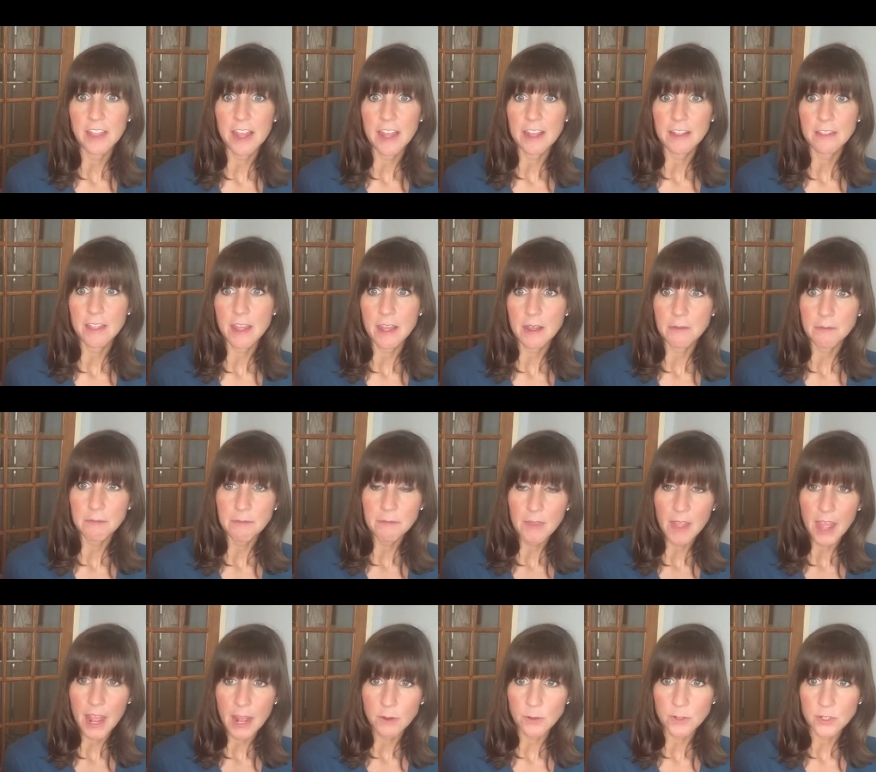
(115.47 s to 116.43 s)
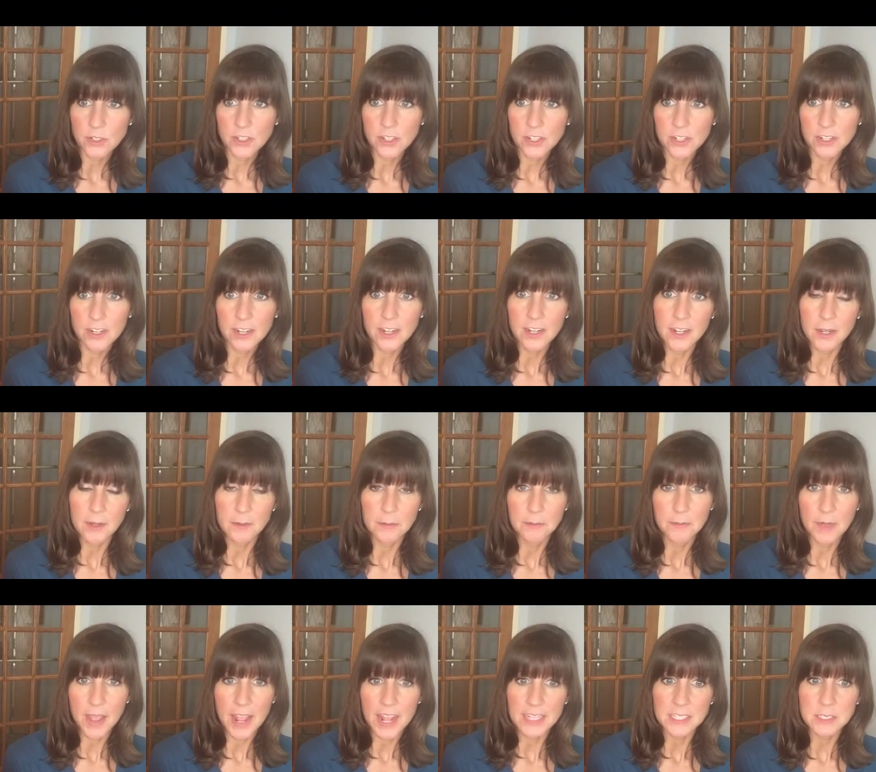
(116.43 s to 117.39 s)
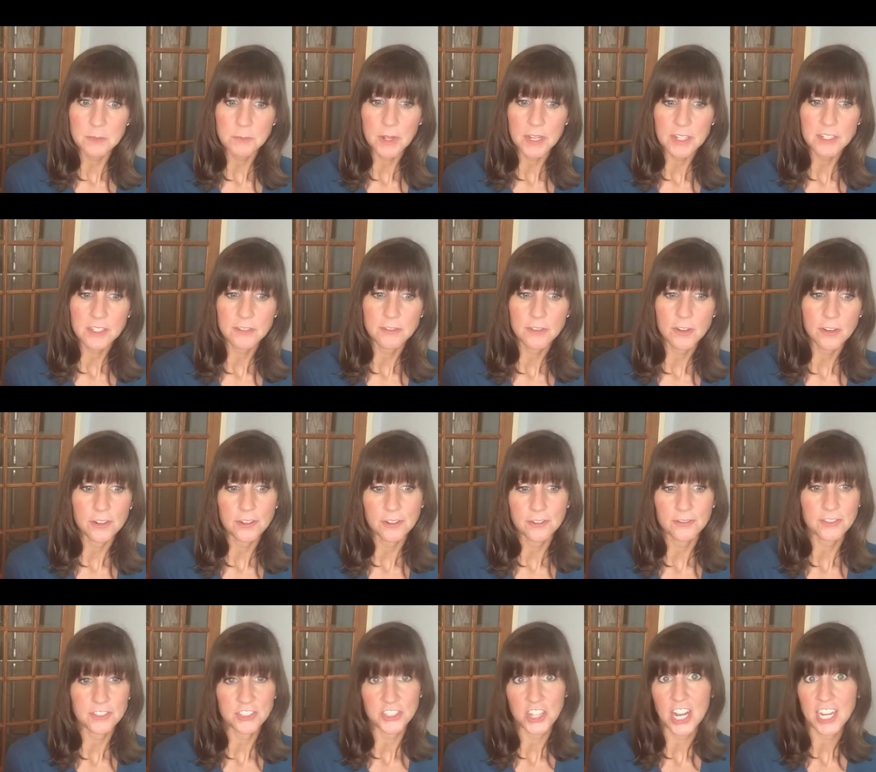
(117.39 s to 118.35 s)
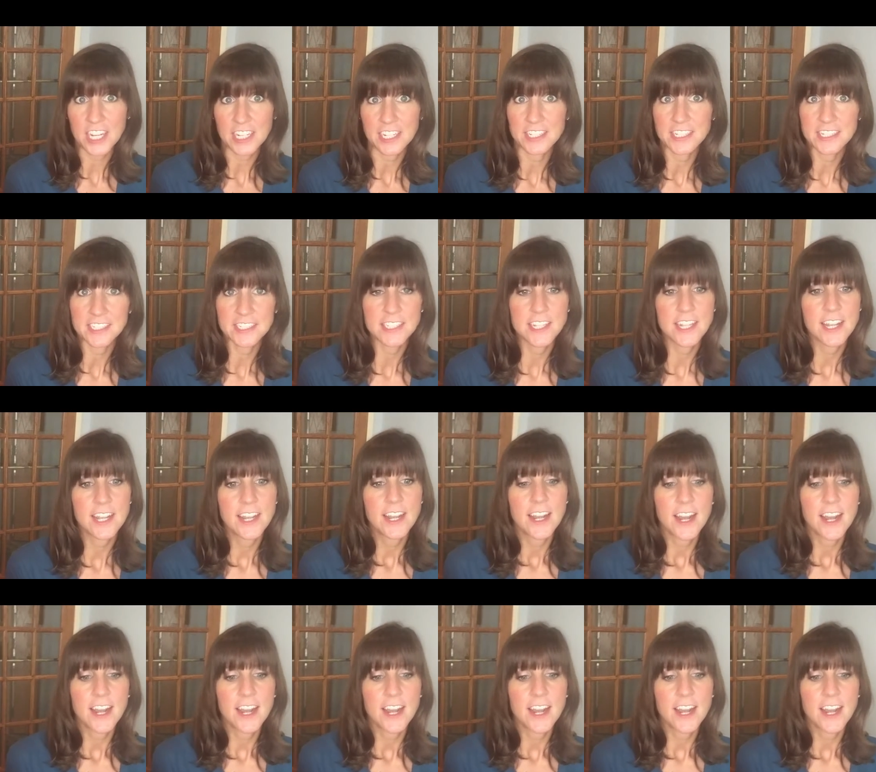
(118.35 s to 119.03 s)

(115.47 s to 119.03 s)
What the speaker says: that outer aspect of our vaginas.